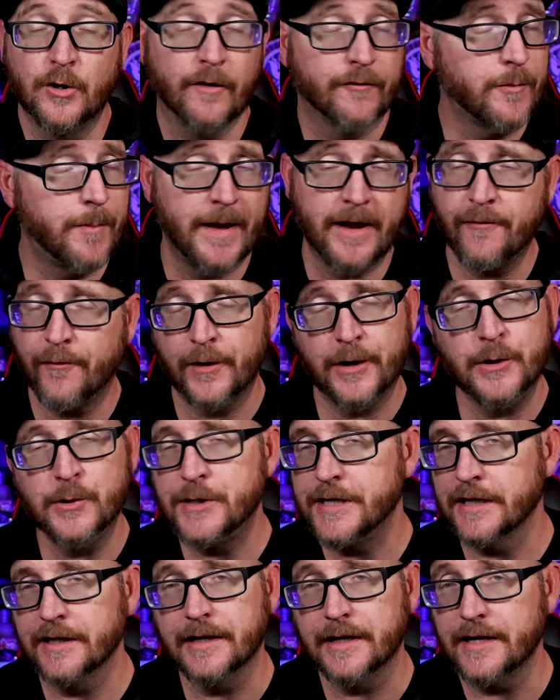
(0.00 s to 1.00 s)
You don't have to pay for any
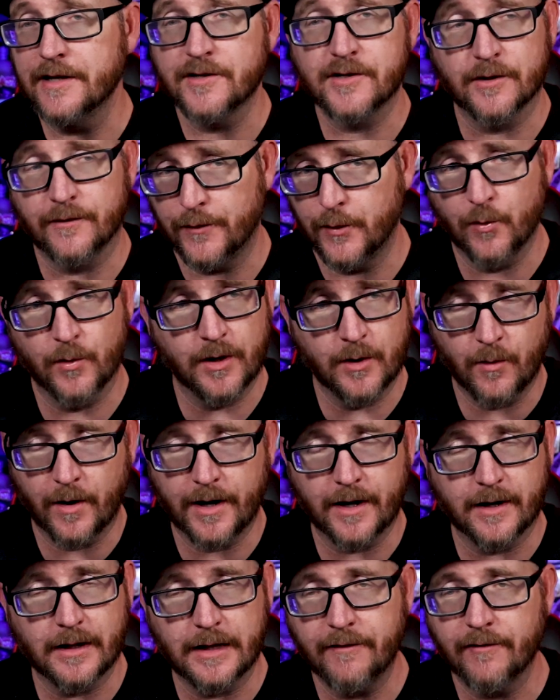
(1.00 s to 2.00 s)
utilities, so if you really
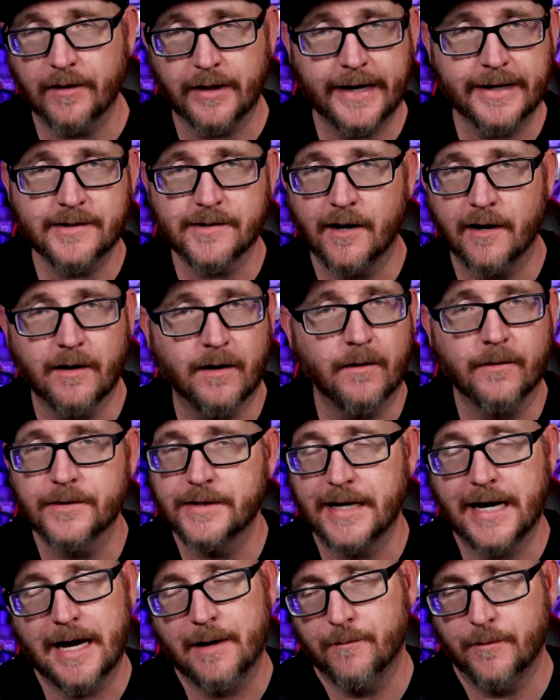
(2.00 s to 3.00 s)
wanted to leave the lights on all the
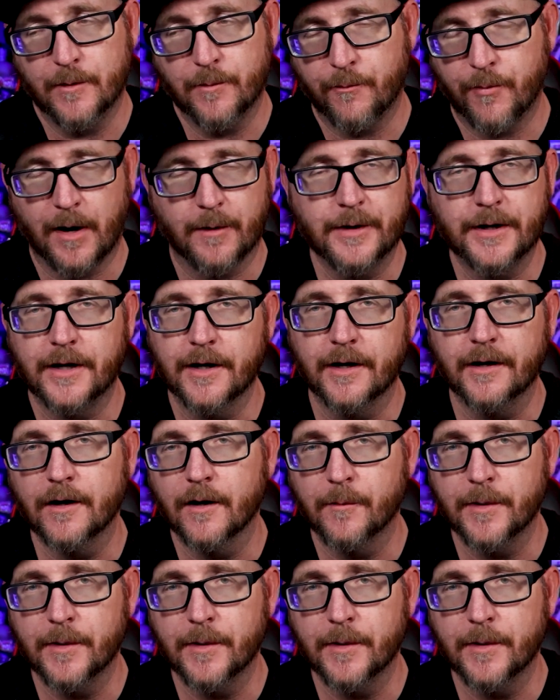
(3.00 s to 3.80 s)
time, you probably could.